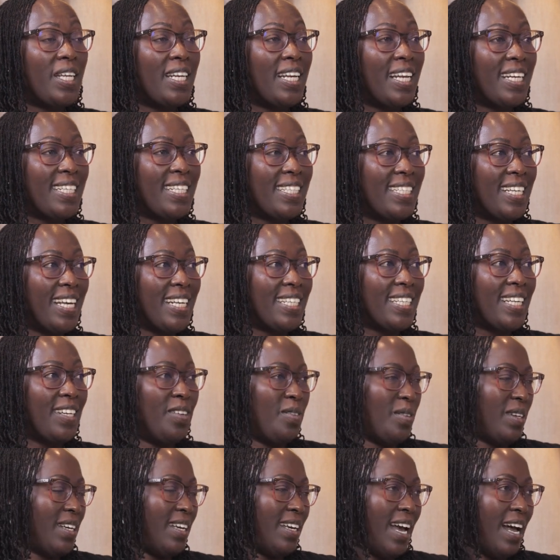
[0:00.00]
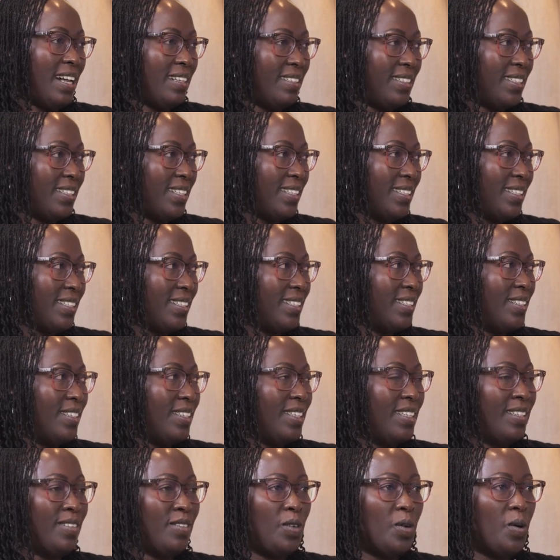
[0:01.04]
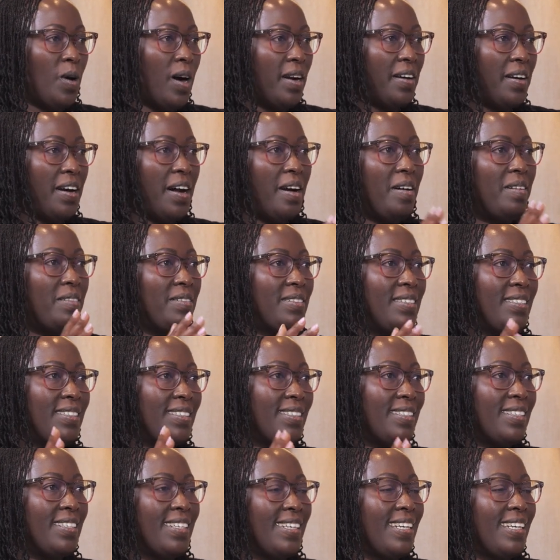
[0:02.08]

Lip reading: So the next day I said, okay, I'll just go around.